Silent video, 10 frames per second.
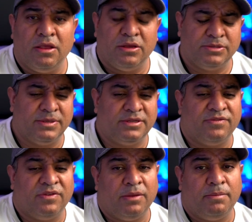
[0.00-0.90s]

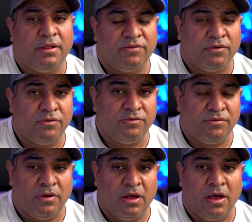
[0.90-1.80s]
specifically built for
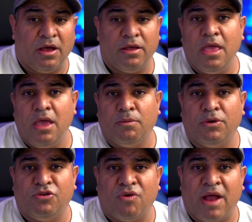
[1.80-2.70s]
uh,
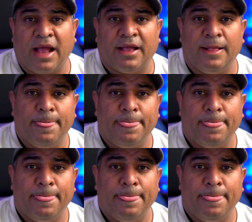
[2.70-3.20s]
wood track.